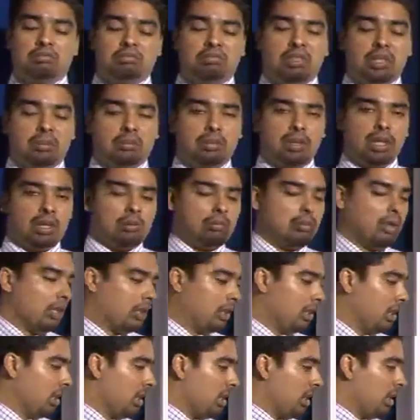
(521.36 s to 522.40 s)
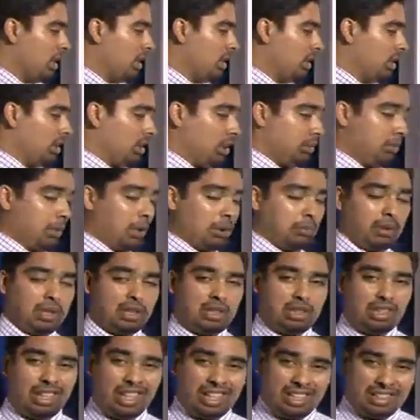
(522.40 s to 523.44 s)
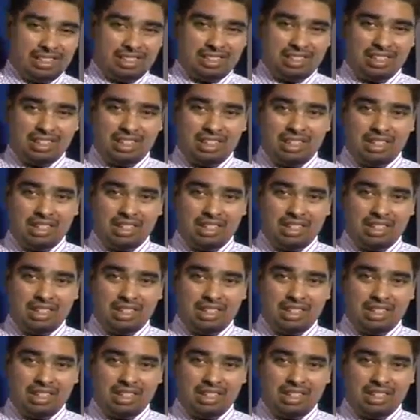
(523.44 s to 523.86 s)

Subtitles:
departmentalize